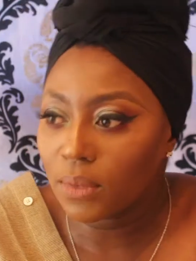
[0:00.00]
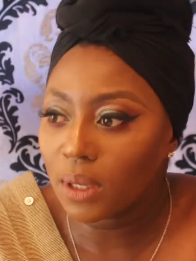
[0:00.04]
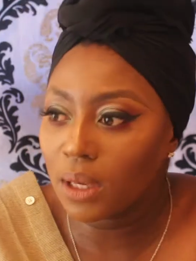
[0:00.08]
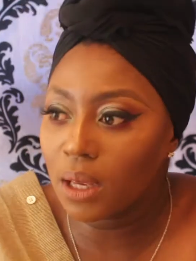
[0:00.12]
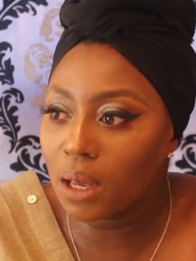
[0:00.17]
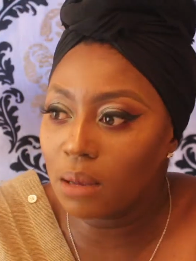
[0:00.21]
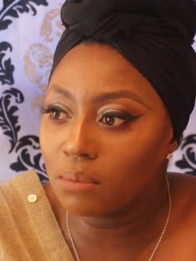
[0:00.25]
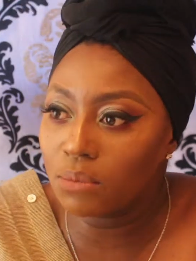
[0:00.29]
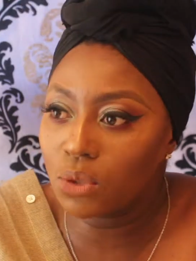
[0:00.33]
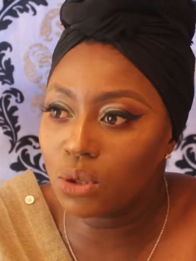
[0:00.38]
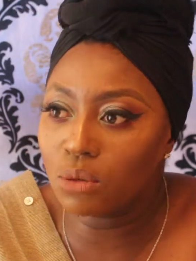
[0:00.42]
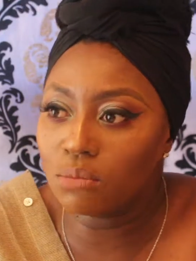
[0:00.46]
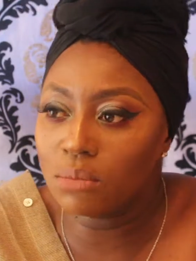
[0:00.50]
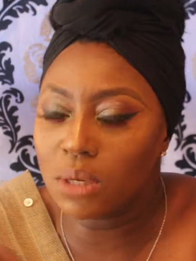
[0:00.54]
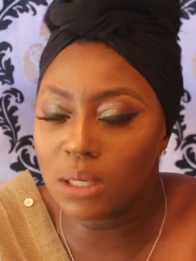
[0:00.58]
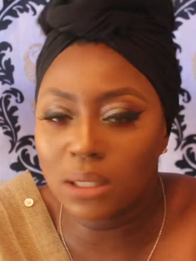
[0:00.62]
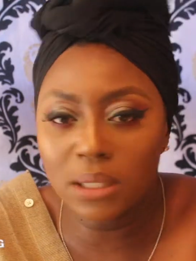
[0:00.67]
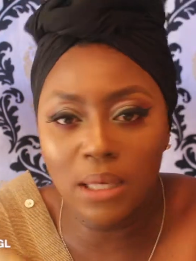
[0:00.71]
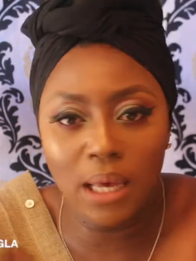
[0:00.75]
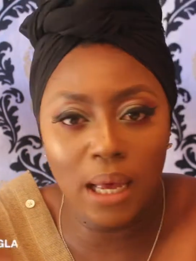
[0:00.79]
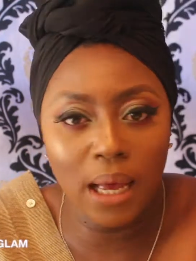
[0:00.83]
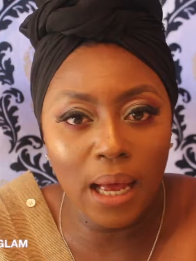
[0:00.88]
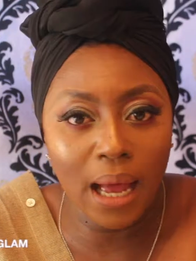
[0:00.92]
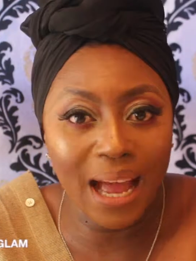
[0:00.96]
came to meet
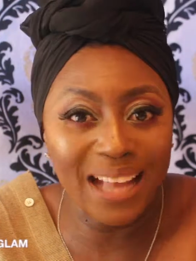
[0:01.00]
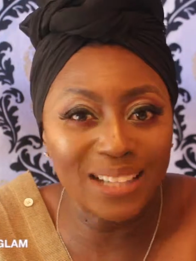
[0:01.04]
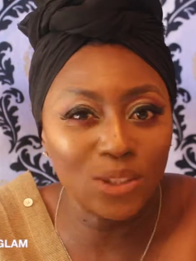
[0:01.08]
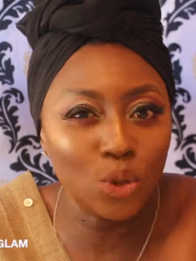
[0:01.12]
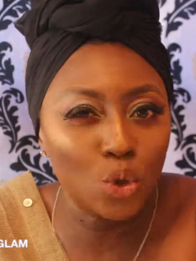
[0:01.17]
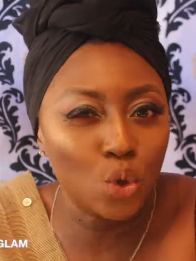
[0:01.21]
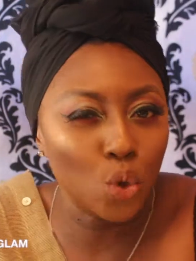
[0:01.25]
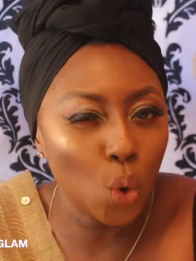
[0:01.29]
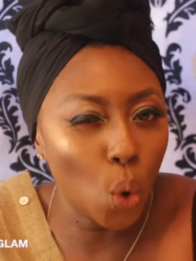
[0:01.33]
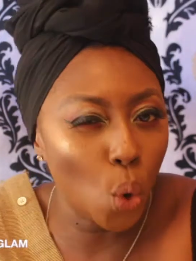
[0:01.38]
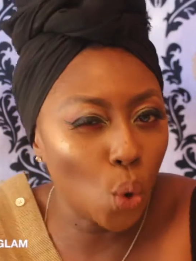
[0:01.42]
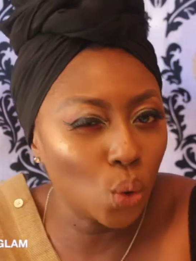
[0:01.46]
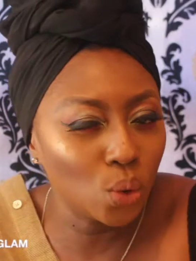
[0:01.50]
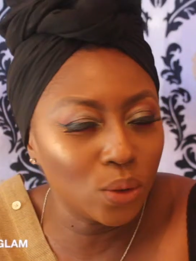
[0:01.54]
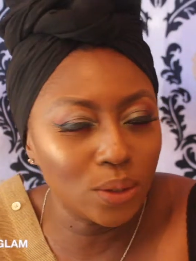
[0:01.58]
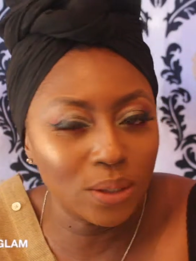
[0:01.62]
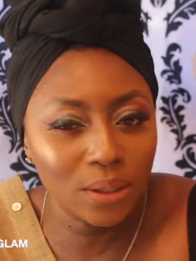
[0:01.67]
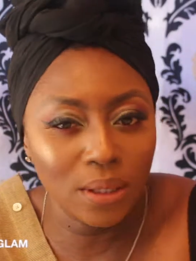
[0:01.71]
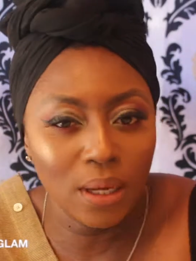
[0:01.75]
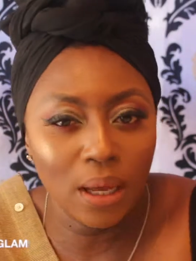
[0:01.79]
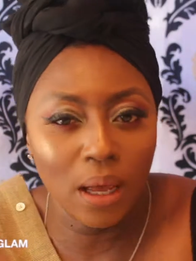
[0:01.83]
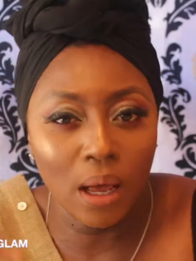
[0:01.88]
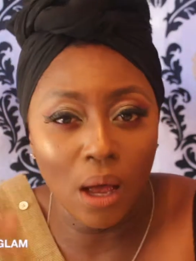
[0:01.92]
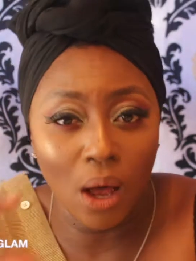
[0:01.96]
her and told
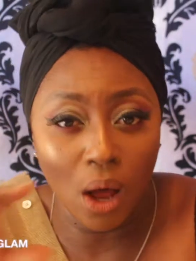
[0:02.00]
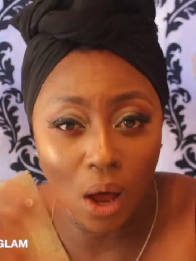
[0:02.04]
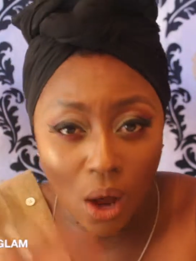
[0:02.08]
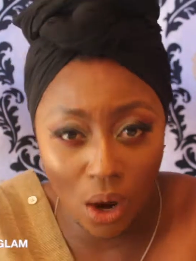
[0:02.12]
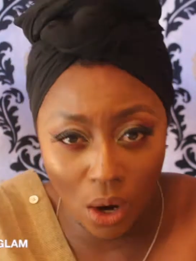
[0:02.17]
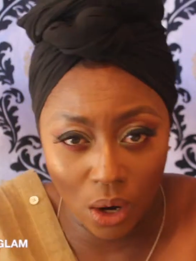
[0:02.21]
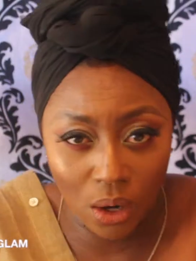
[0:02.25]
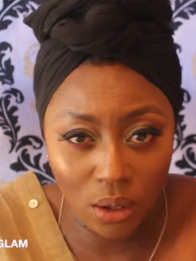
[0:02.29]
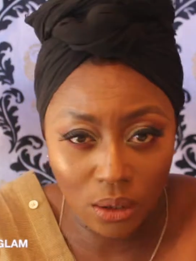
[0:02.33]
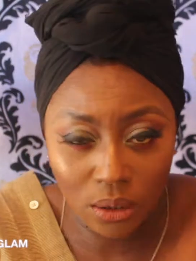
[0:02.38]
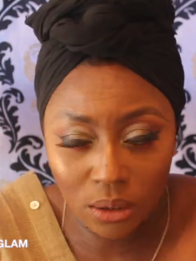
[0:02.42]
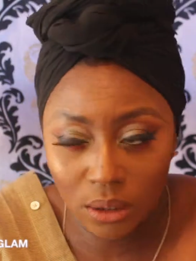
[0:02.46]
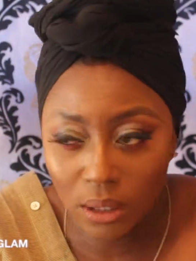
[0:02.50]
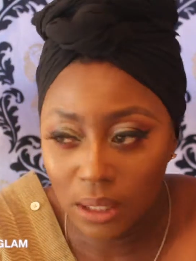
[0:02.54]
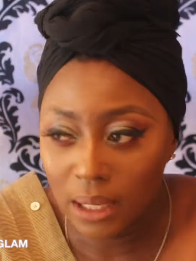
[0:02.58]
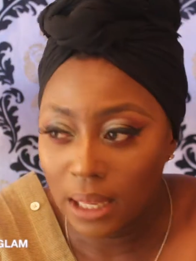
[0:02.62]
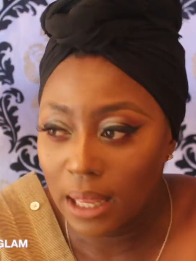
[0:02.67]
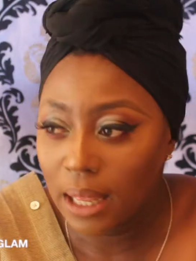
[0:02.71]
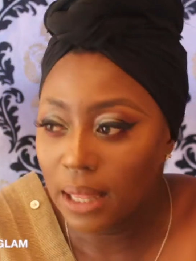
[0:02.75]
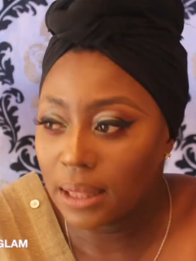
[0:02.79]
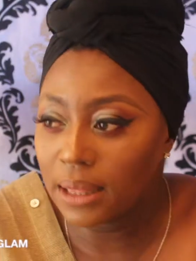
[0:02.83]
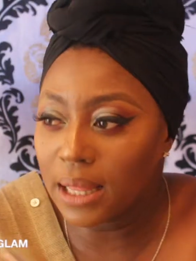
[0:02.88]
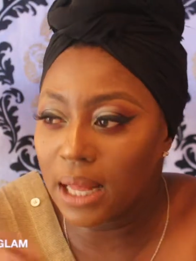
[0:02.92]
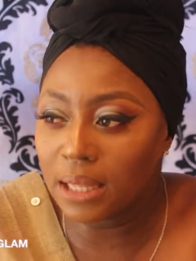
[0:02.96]
her
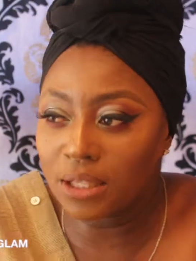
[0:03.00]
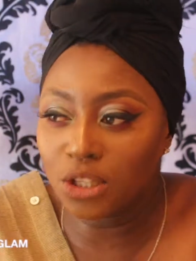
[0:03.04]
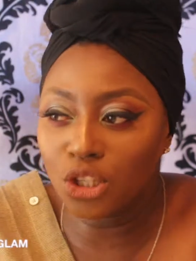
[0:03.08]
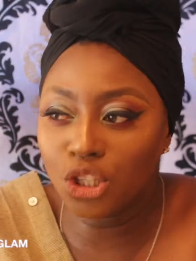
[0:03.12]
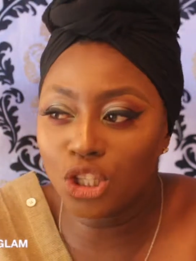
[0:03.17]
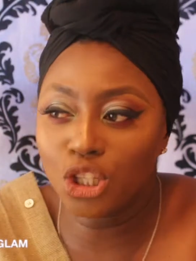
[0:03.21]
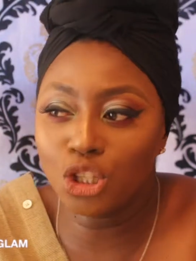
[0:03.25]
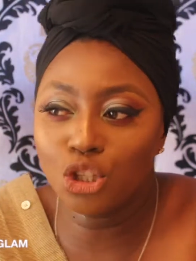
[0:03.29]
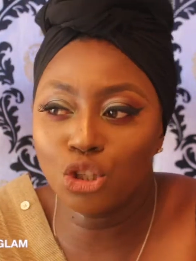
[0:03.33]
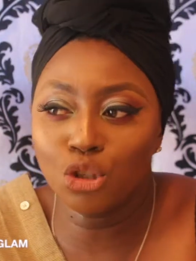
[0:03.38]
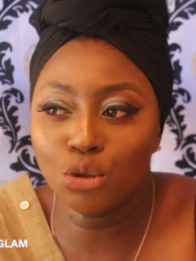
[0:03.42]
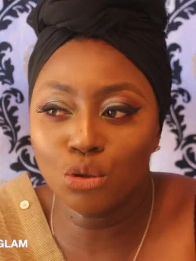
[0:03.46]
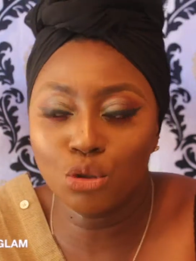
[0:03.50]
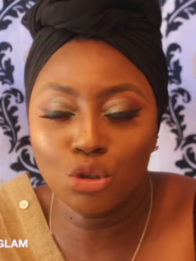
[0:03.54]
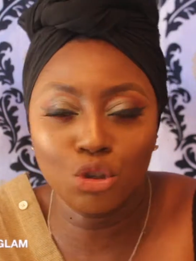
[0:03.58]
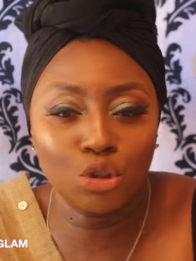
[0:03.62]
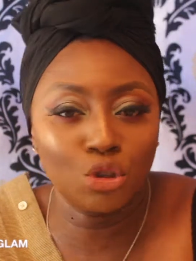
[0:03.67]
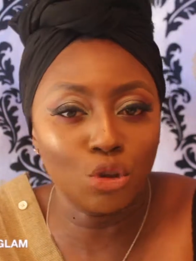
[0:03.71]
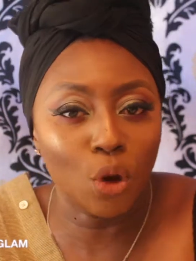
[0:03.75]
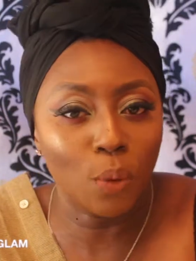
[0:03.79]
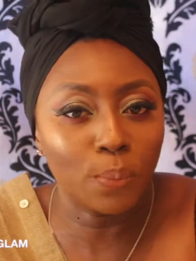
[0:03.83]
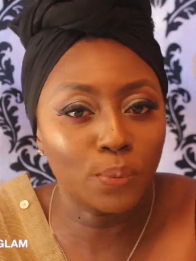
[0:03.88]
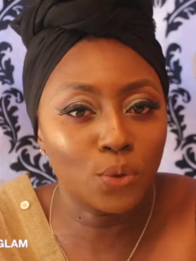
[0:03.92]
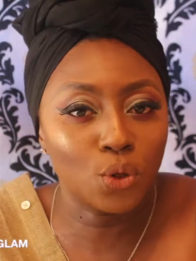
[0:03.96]
that she should
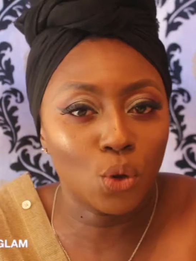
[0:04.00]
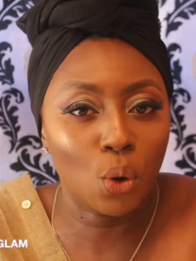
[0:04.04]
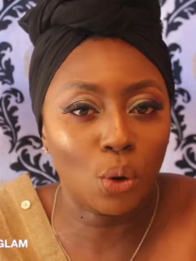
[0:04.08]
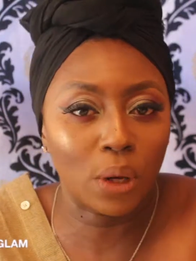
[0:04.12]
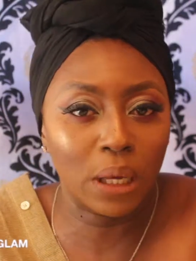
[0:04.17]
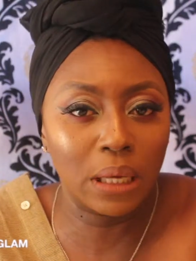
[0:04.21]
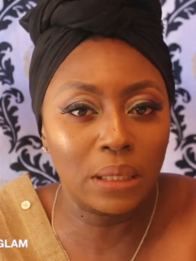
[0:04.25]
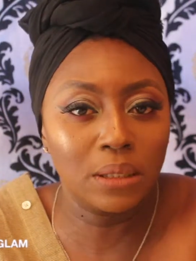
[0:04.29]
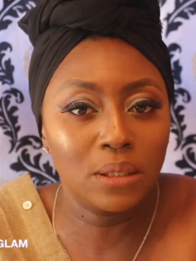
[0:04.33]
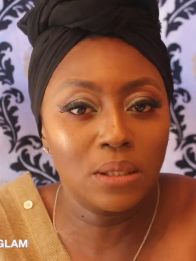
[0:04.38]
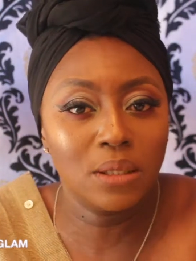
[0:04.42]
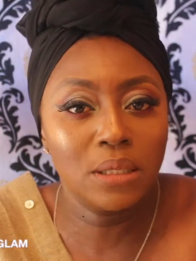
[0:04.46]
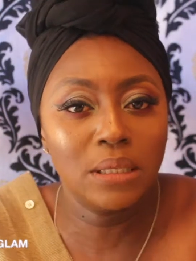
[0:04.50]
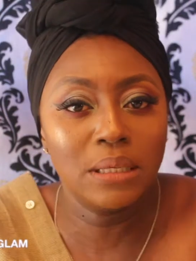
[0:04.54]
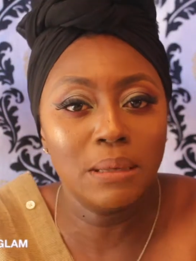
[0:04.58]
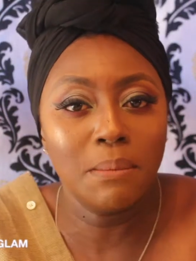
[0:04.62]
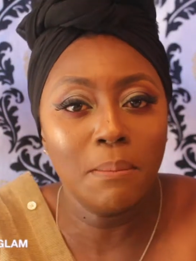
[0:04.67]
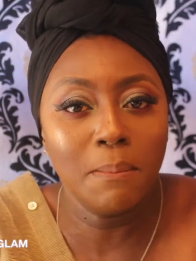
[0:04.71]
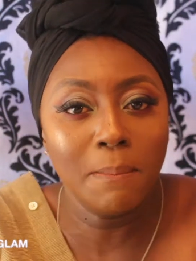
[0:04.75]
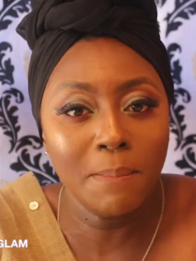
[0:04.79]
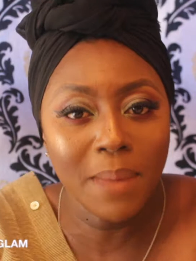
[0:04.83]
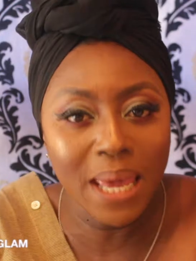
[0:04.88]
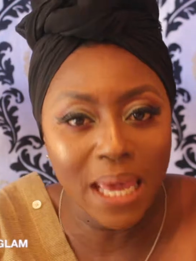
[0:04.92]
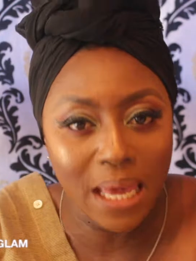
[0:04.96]
stop talking to
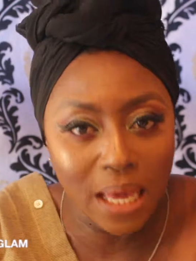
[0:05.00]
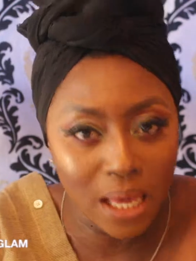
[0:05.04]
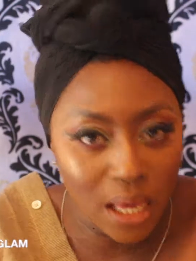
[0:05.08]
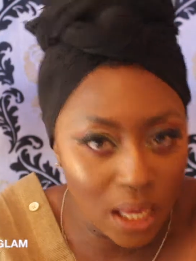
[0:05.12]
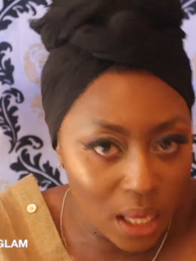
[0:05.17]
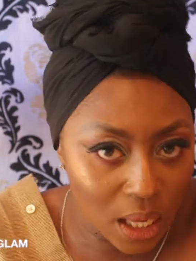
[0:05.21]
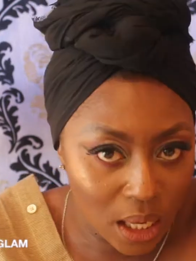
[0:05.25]
me.